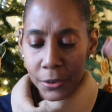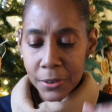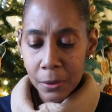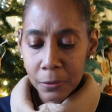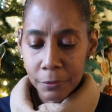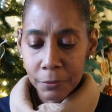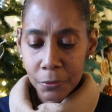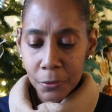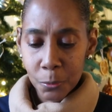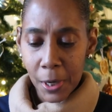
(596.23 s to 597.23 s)
so
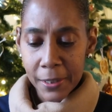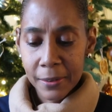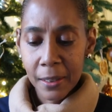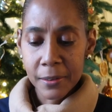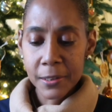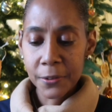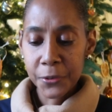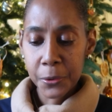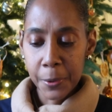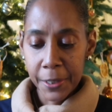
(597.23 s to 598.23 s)
Write it down as
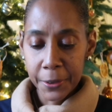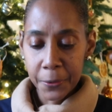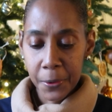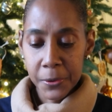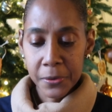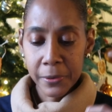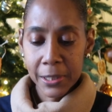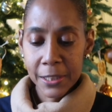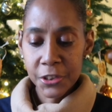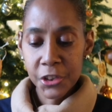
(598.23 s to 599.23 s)
if you're writing a
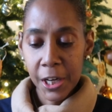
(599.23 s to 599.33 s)
grocery list.